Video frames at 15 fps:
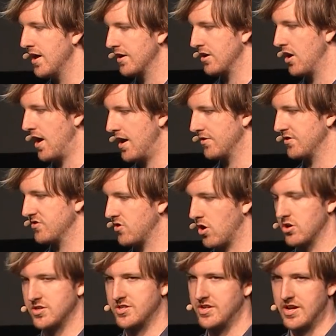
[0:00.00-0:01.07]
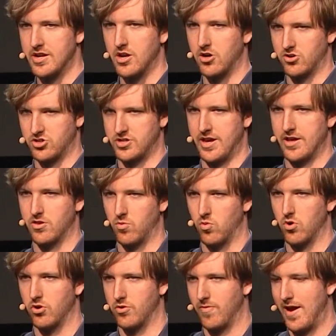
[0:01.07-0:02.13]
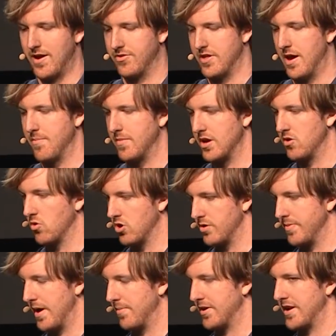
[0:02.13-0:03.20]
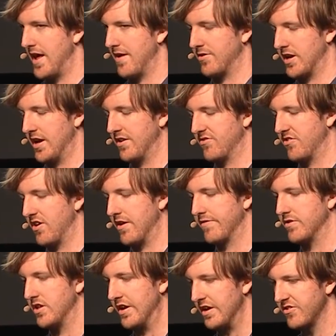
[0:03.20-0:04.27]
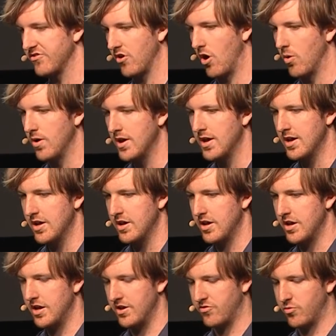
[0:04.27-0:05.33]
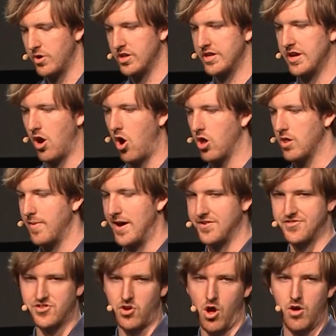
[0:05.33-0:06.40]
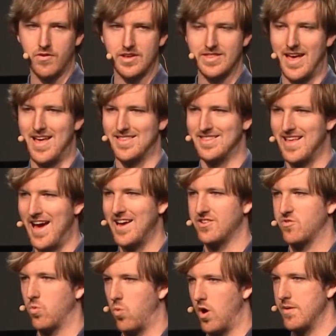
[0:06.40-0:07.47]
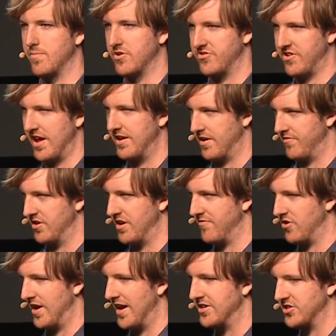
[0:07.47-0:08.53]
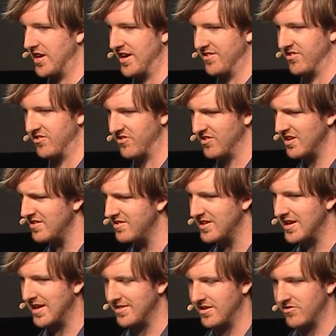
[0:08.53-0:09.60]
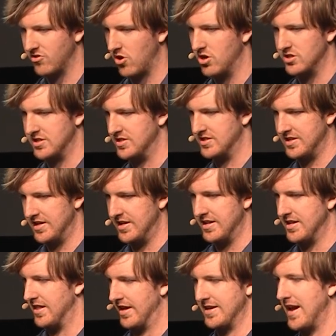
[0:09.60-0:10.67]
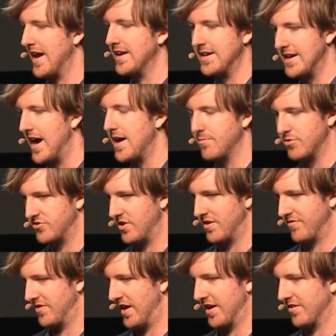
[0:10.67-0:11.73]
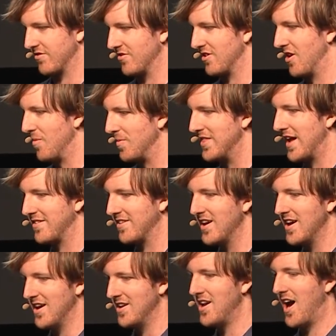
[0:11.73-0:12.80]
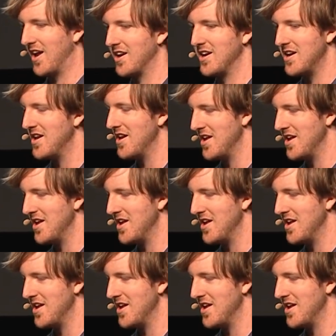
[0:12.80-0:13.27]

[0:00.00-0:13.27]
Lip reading: how these cars see and understand the world around them in order to be able to navigate safely. So it's really all about solving that last 1% of the different edge cases. It's easy to get these cars to see like 99% of things, but that's not